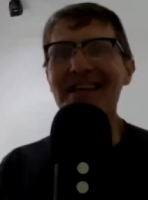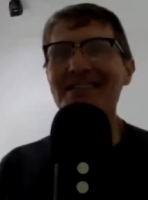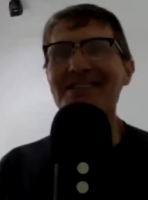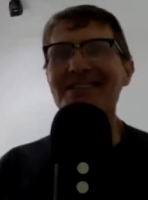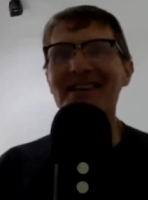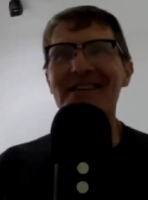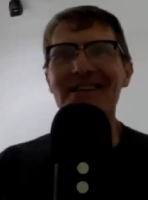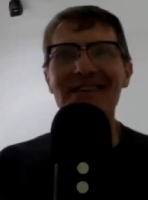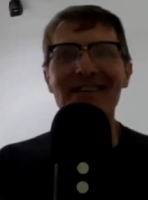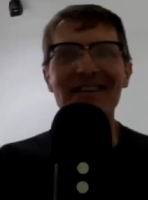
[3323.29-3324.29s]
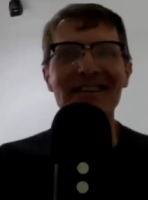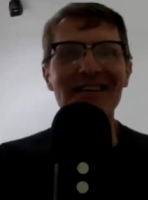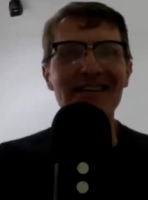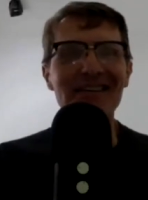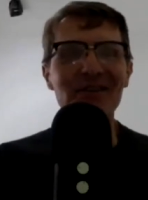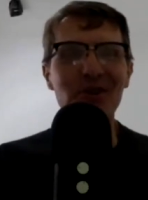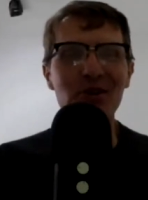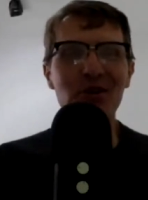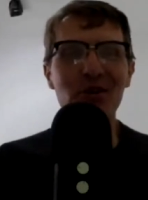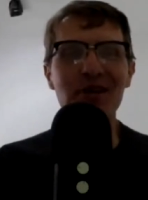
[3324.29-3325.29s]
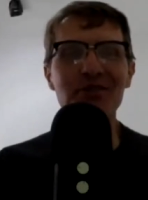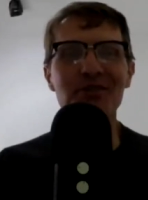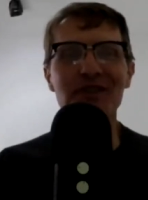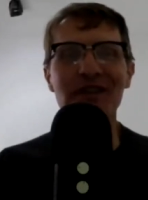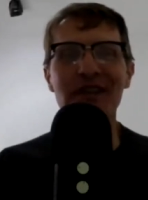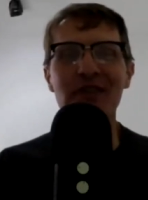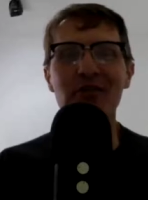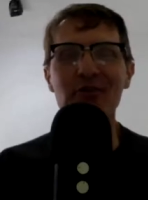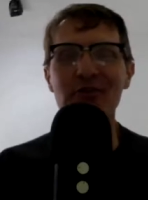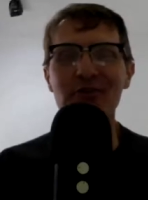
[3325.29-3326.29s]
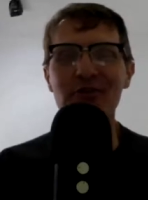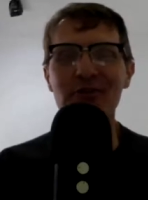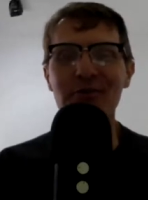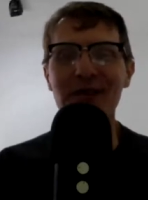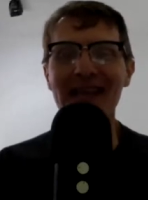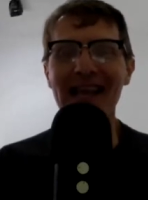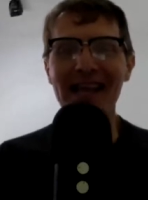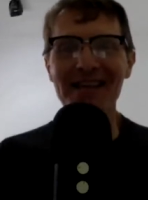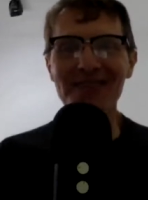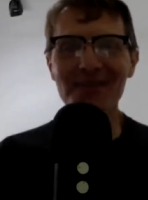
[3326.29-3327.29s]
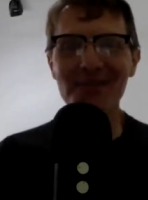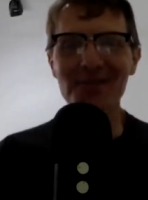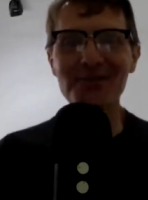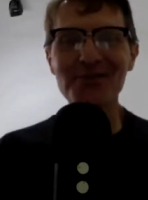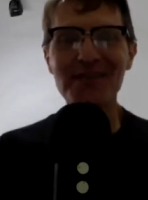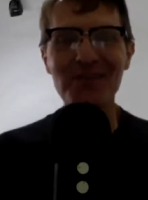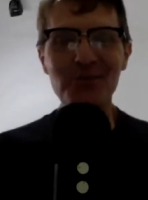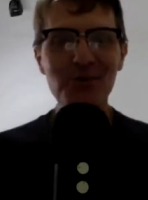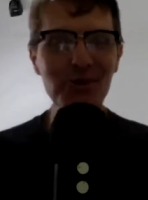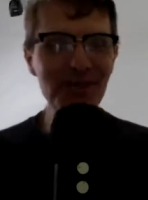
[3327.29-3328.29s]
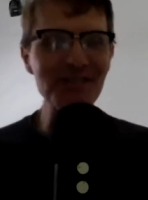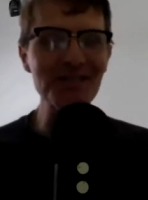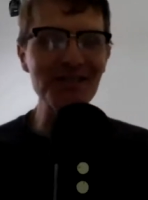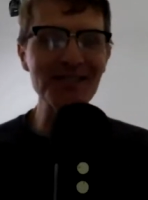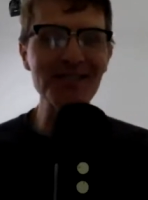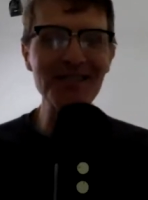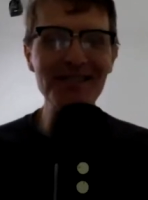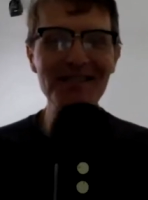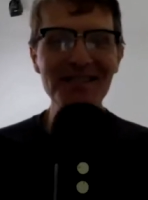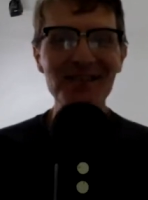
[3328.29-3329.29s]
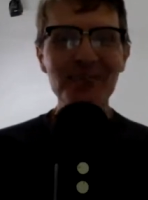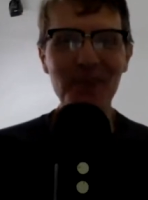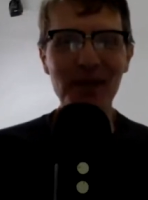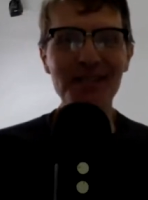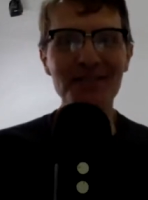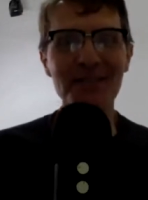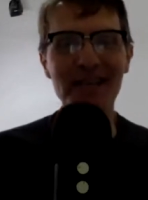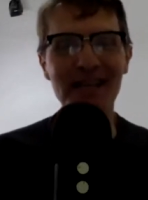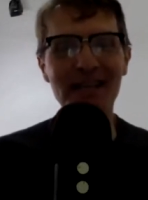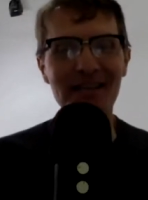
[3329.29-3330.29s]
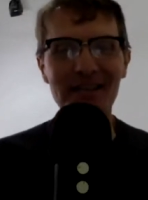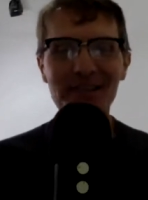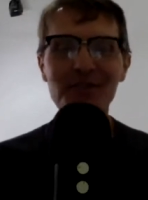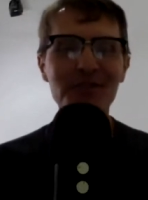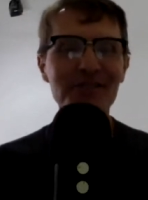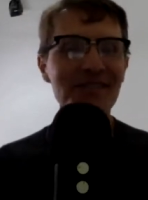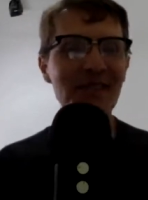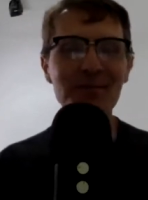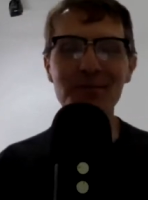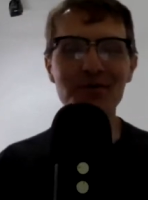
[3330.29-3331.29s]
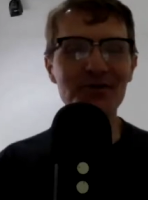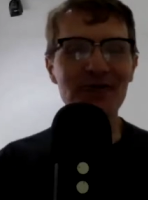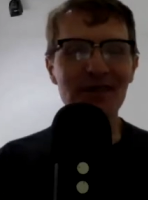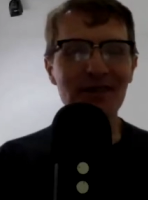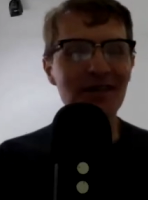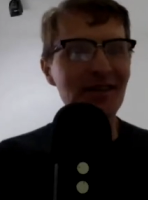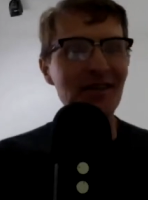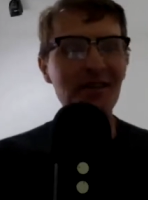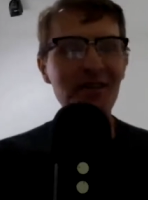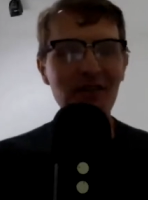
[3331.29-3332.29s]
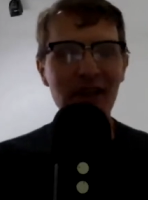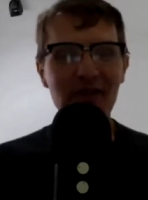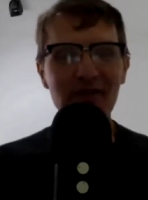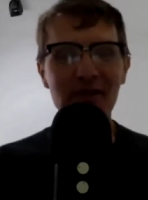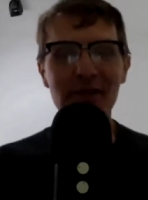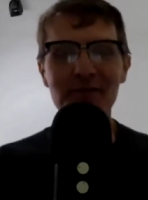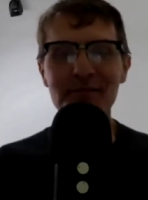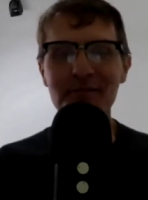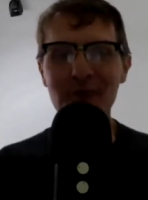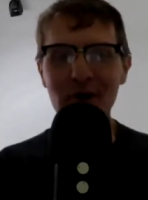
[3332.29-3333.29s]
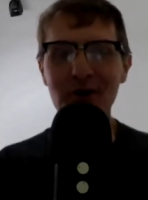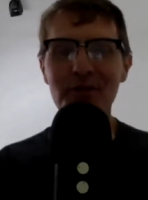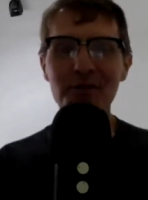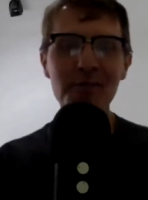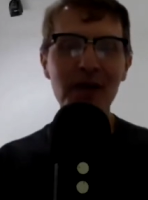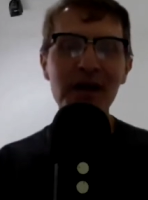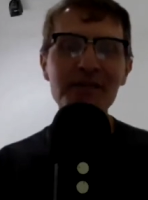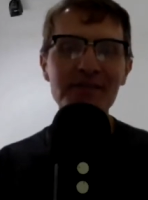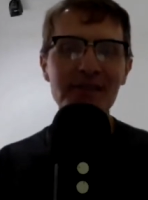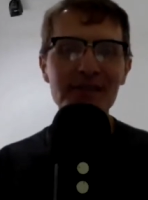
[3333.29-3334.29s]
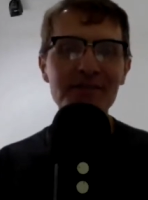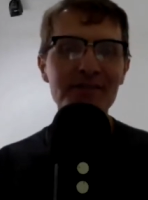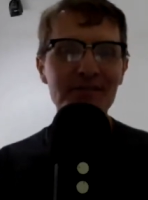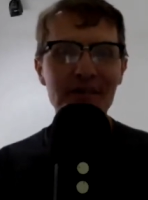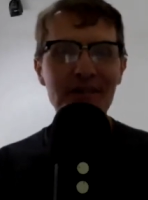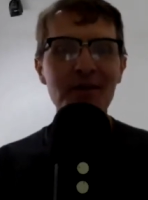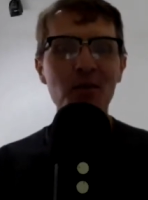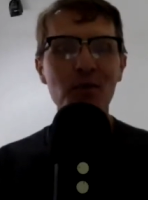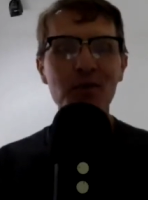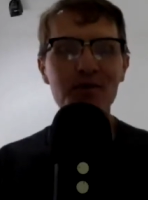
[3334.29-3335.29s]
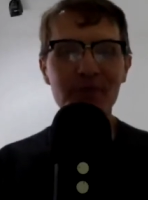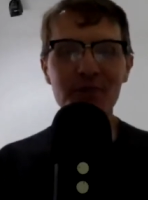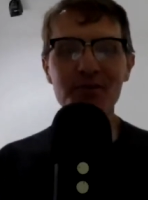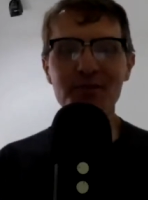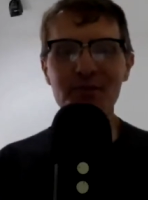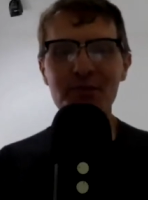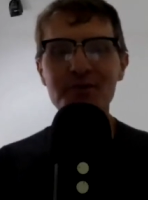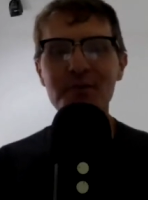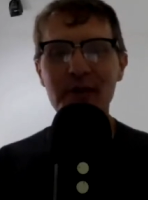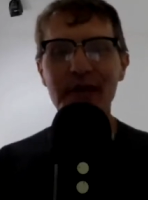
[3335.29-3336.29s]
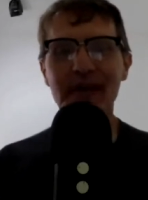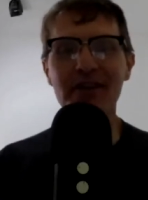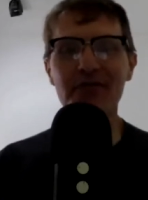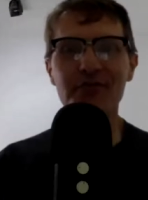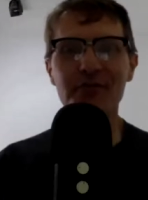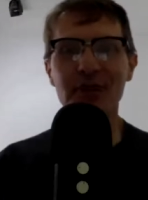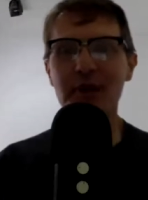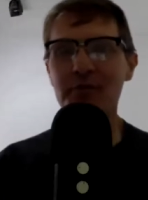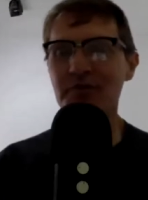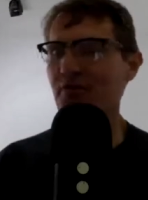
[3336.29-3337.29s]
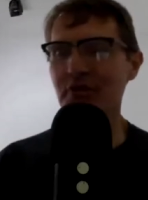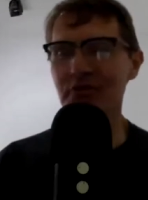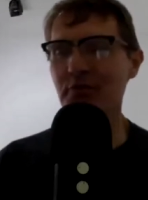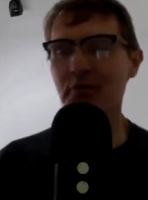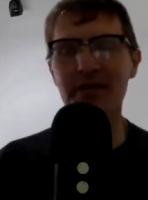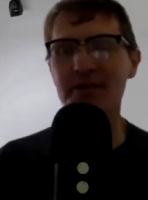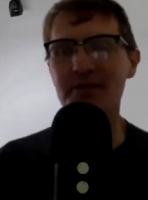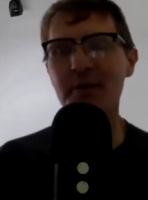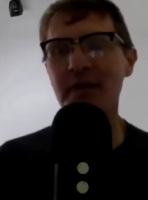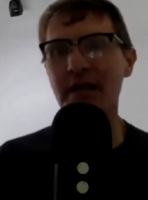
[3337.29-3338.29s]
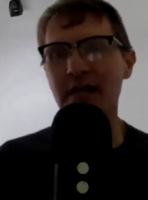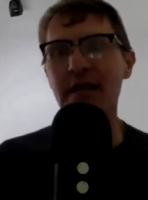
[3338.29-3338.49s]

it's uh, that's a good question, and there there are many answers. It really just depends. Like I can give you examples of every part of the process where some students might have problems for different reasons, but.